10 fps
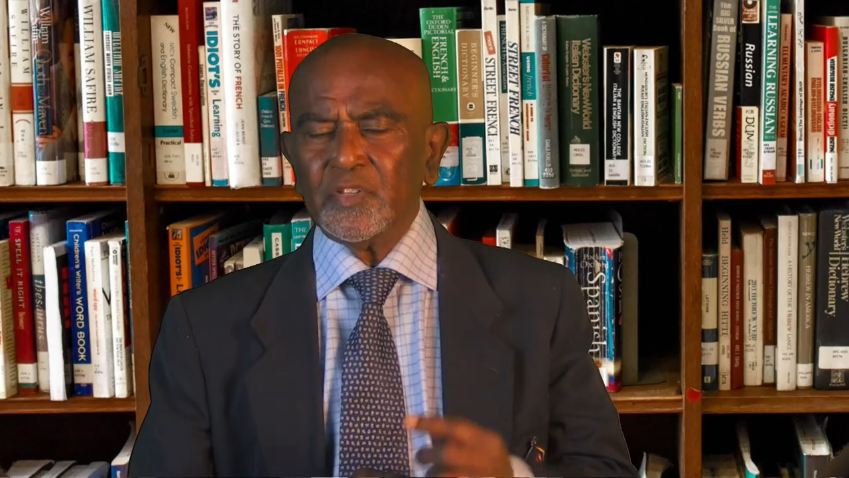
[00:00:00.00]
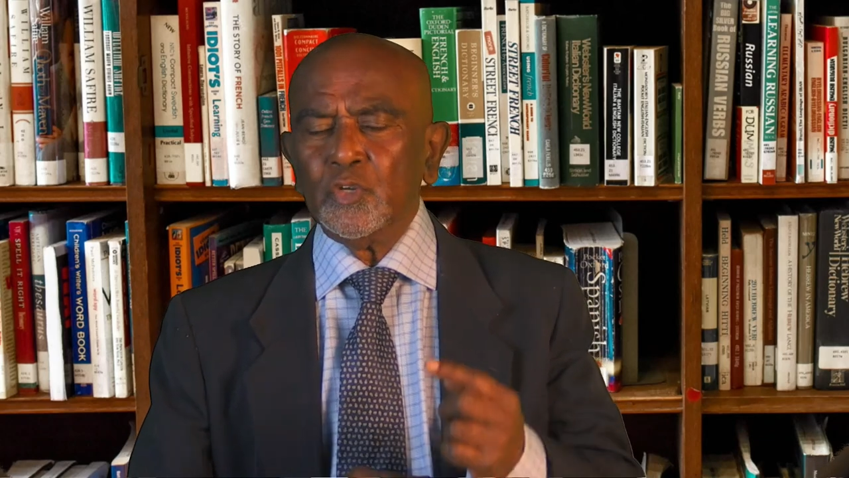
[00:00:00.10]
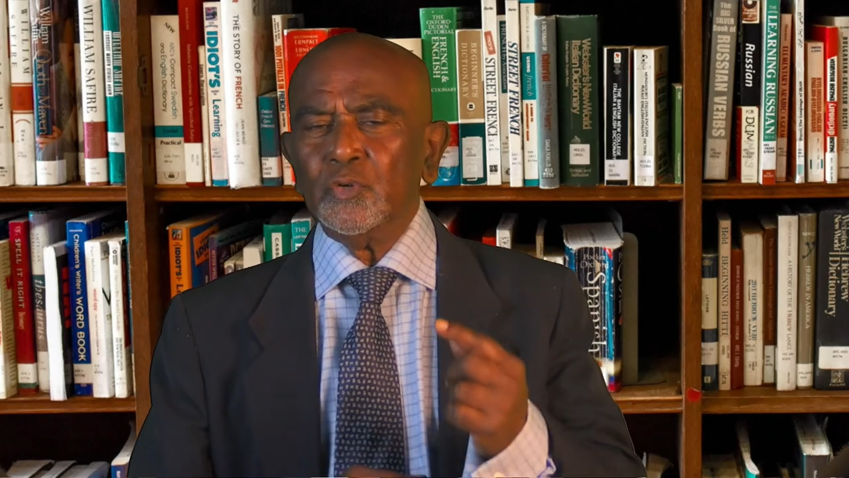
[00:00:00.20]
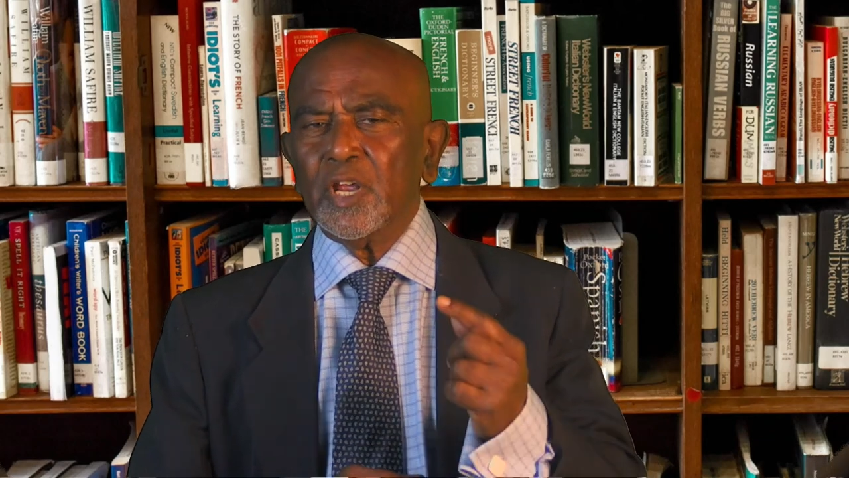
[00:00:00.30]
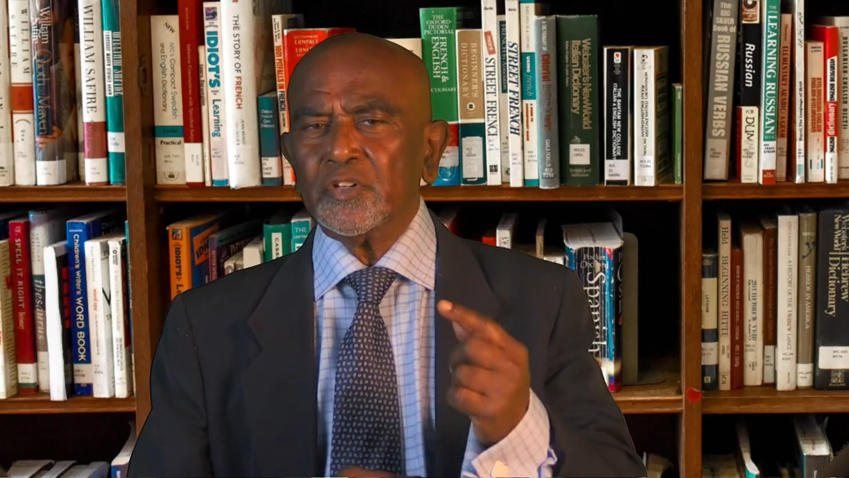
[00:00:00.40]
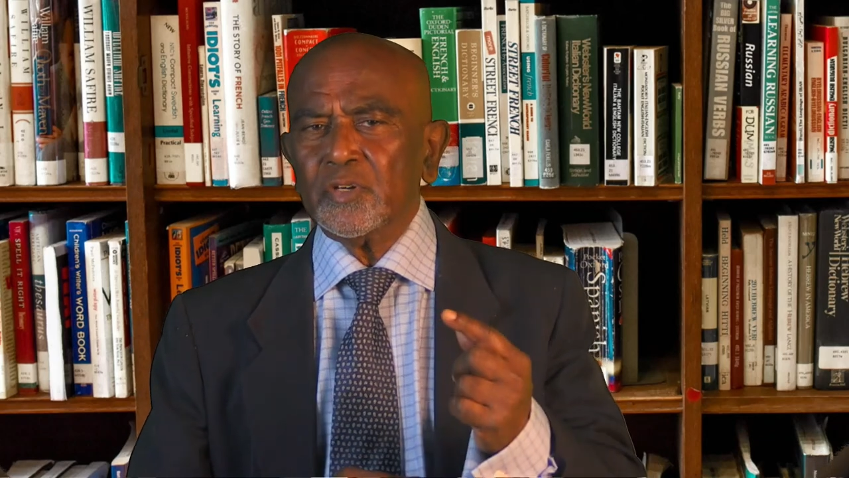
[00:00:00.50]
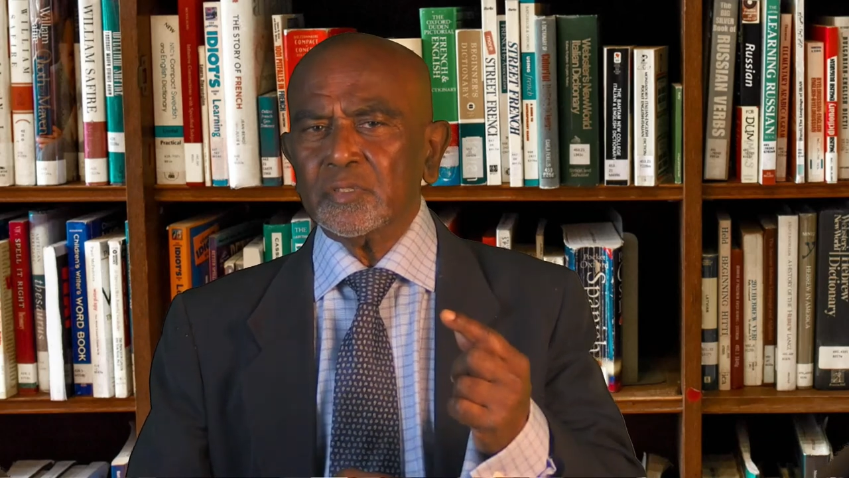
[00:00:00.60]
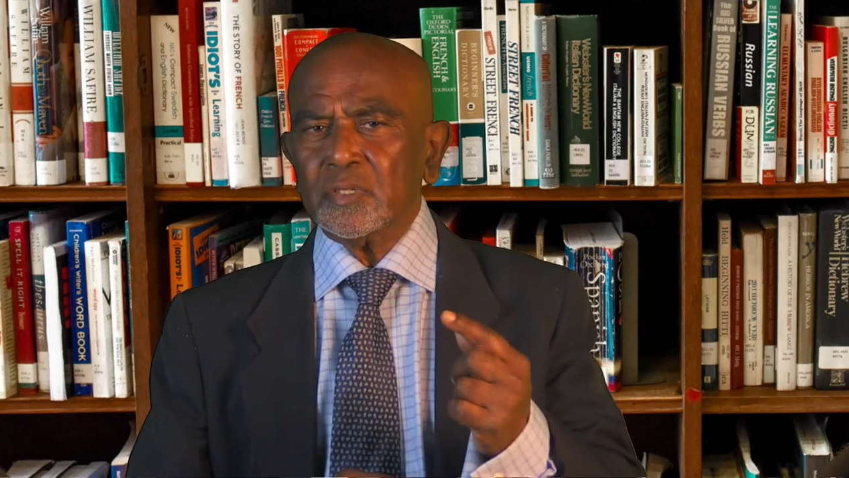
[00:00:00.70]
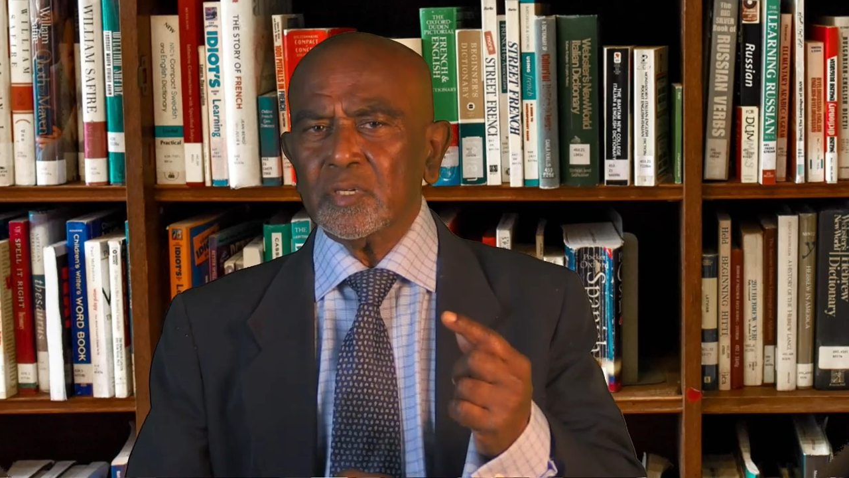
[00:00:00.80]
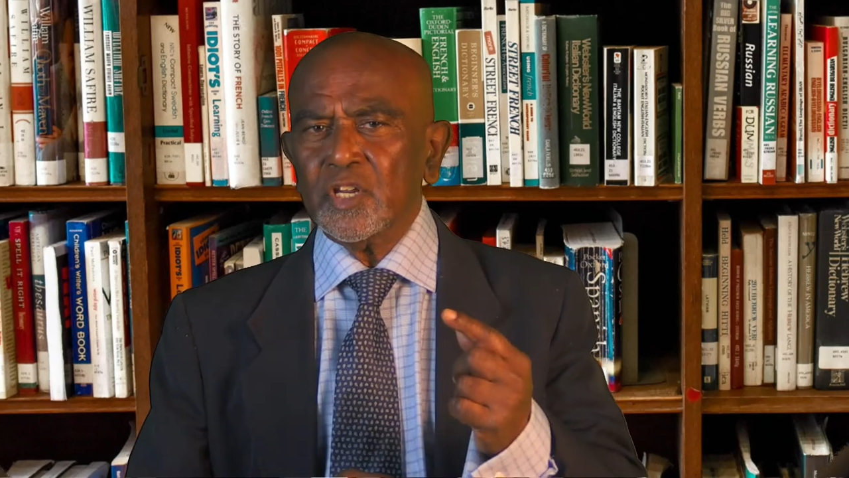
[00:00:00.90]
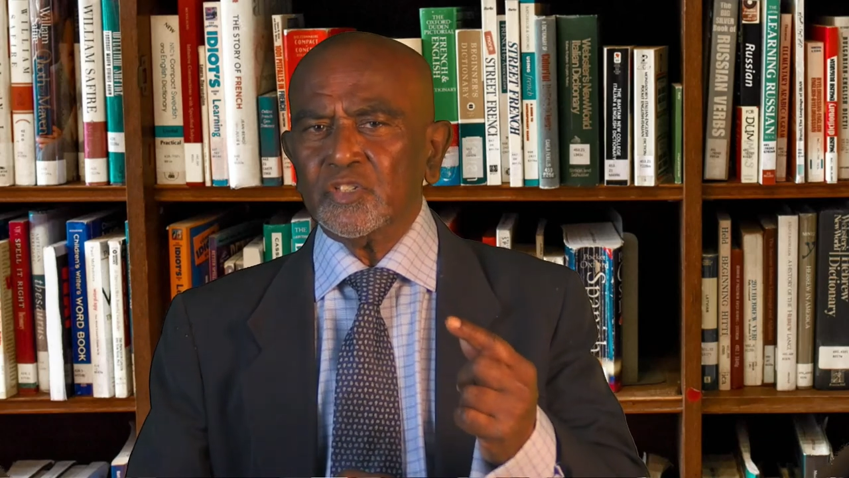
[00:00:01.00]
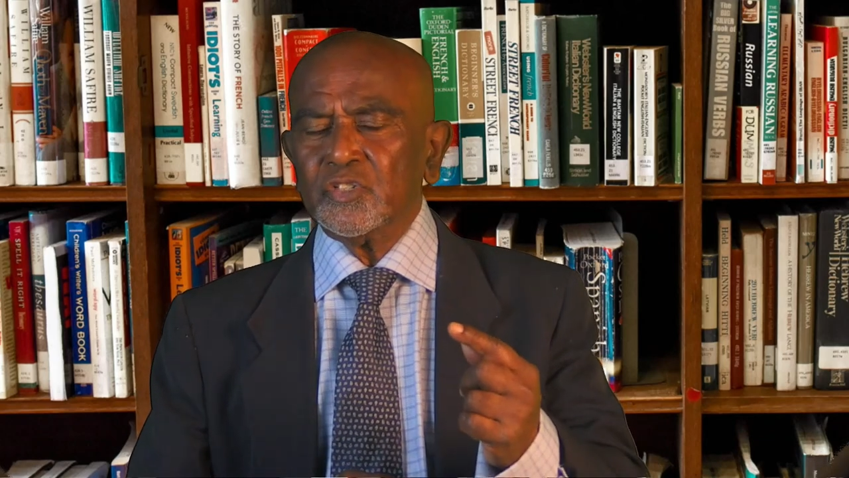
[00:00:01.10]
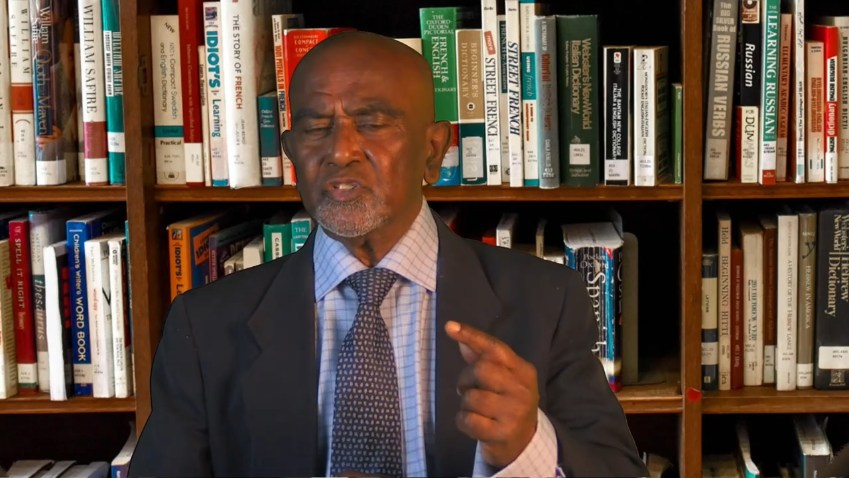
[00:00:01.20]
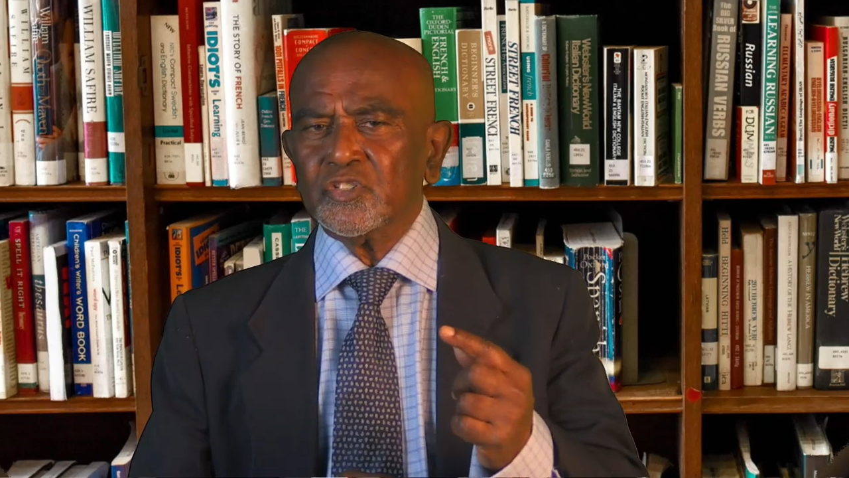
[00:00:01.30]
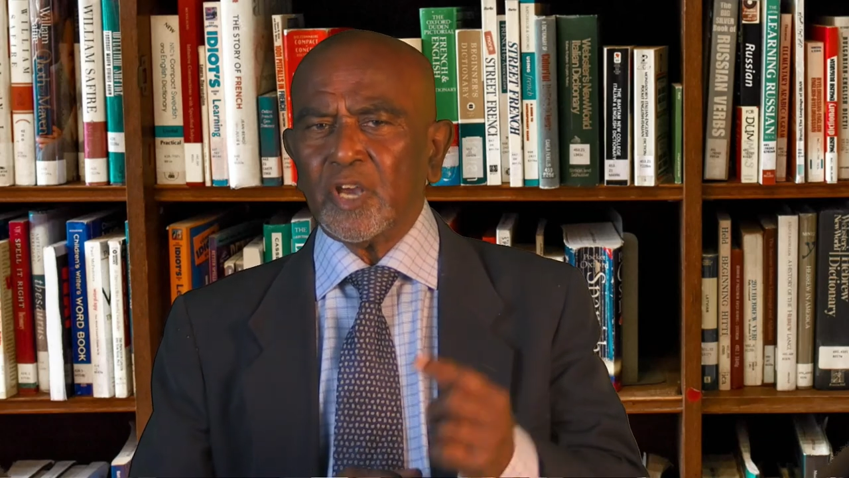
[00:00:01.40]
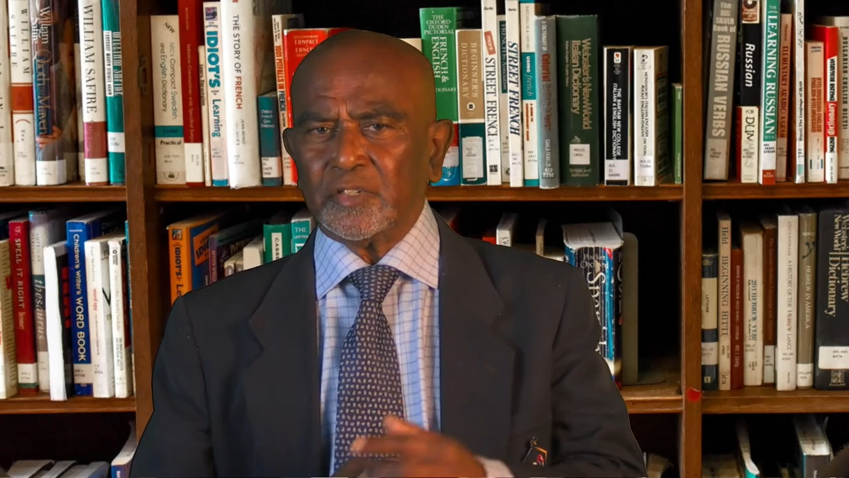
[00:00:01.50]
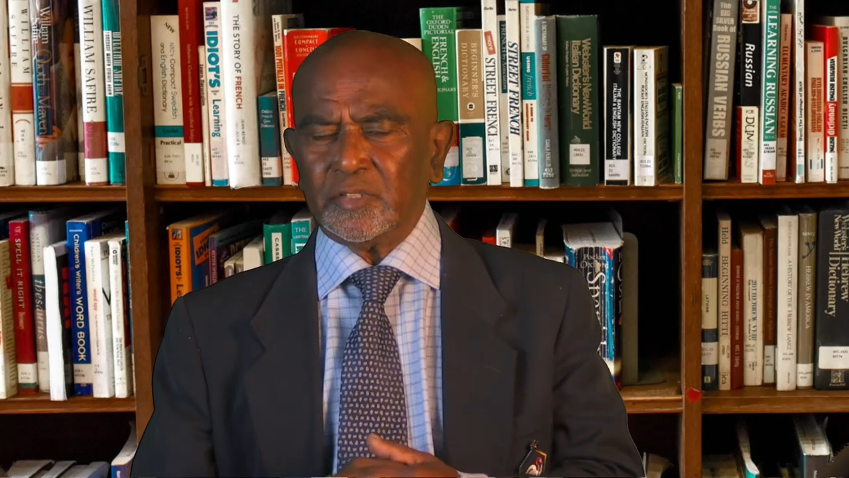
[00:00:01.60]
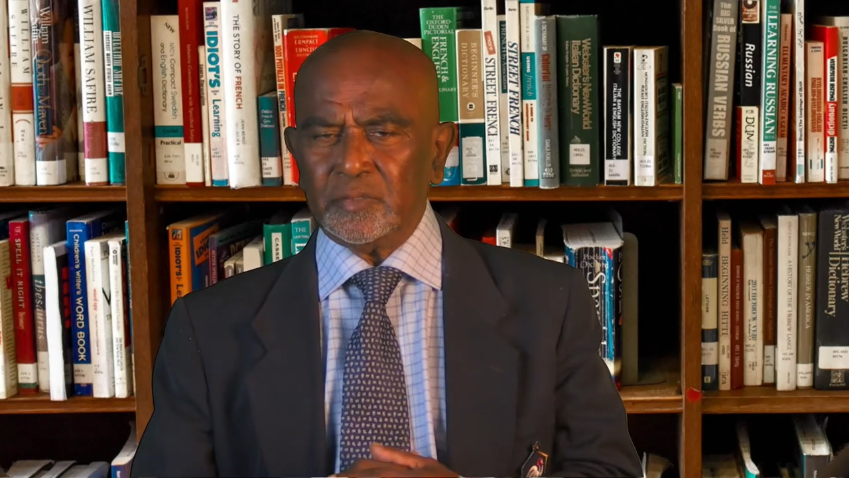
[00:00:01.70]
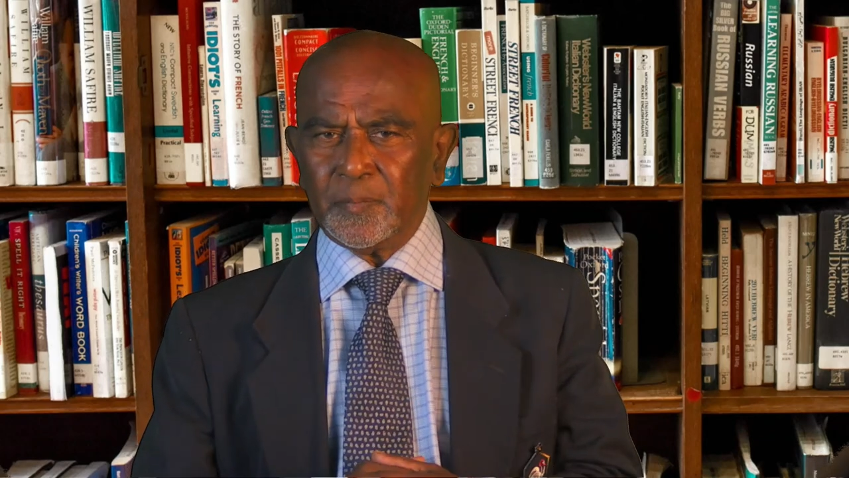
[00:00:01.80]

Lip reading: the United Nations Charter.